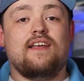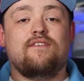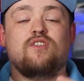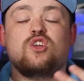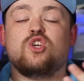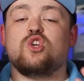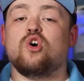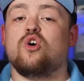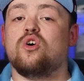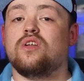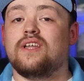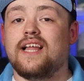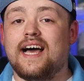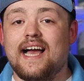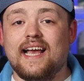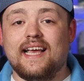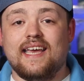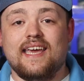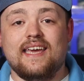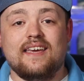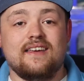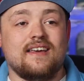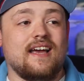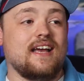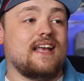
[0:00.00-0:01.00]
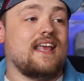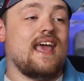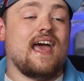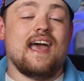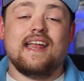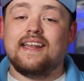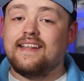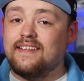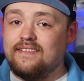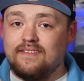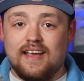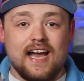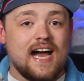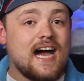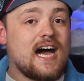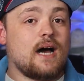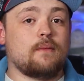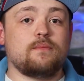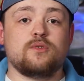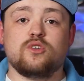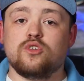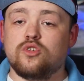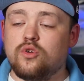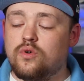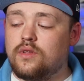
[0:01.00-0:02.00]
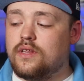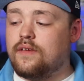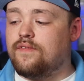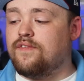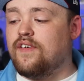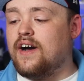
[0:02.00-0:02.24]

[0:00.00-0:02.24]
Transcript: If you don't like it, again, absolutely